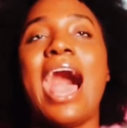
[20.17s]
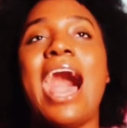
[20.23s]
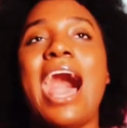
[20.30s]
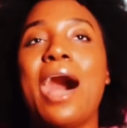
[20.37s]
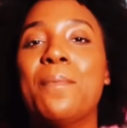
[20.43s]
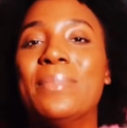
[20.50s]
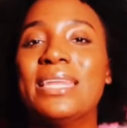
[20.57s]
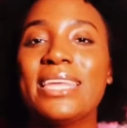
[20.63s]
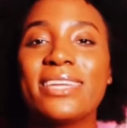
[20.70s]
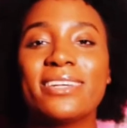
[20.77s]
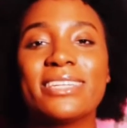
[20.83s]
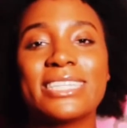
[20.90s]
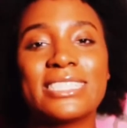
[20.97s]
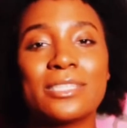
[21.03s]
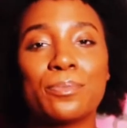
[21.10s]
I'm a
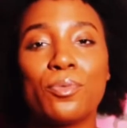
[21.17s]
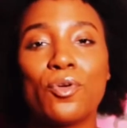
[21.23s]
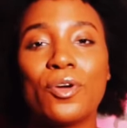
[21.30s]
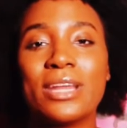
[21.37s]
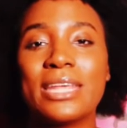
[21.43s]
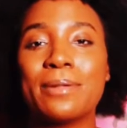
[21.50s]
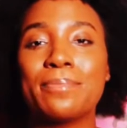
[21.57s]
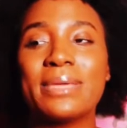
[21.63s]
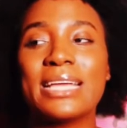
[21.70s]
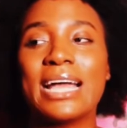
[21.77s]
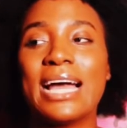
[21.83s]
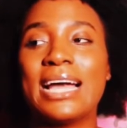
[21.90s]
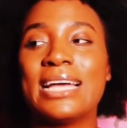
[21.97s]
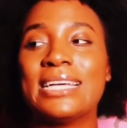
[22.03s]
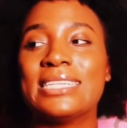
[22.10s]
little disappointed
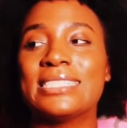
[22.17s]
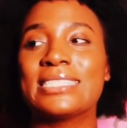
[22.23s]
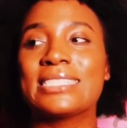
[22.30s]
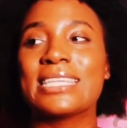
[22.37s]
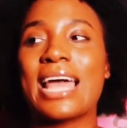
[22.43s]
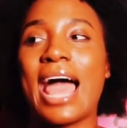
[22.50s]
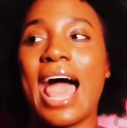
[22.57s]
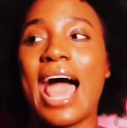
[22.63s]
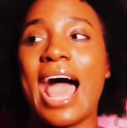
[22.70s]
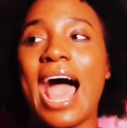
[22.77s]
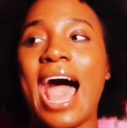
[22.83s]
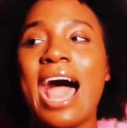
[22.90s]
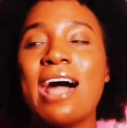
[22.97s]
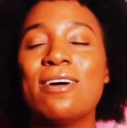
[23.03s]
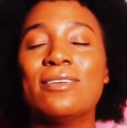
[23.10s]
because
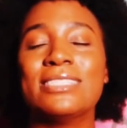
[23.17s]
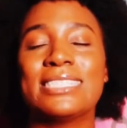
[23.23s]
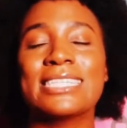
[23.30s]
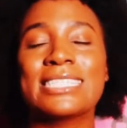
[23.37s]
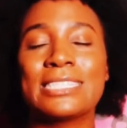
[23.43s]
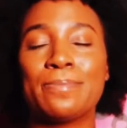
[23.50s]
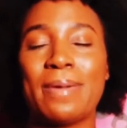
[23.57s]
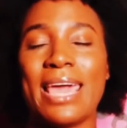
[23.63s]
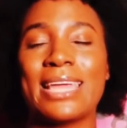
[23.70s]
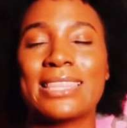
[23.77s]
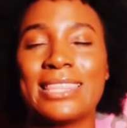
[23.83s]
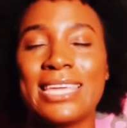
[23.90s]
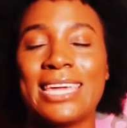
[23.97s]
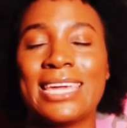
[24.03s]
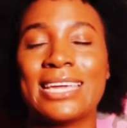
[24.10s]
I was
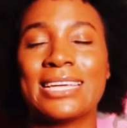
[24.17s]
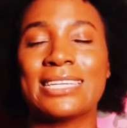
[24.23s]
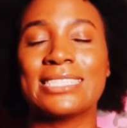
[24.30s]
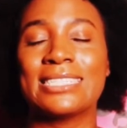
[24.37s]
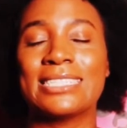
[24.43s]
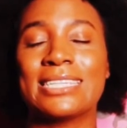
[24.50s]
expecting